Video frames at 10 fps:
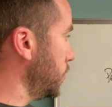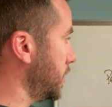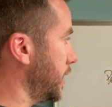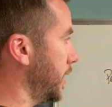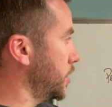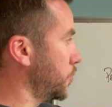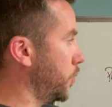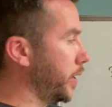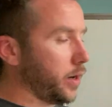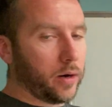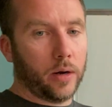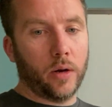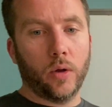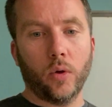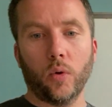to a stage where
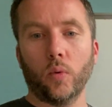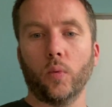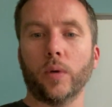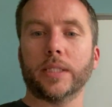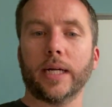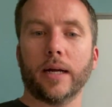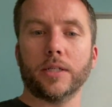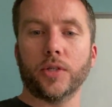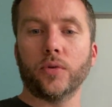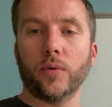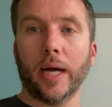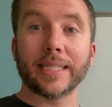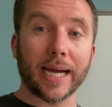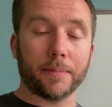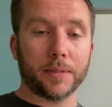we start to
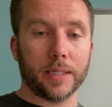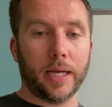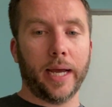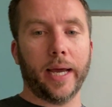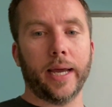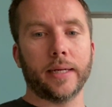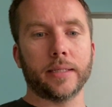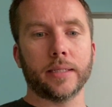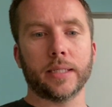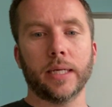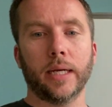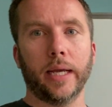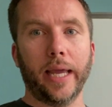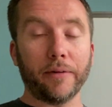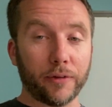adapt, and
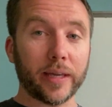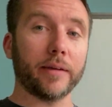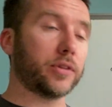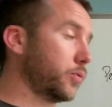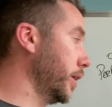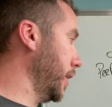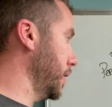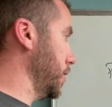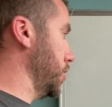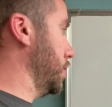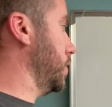if we give it the right conditions.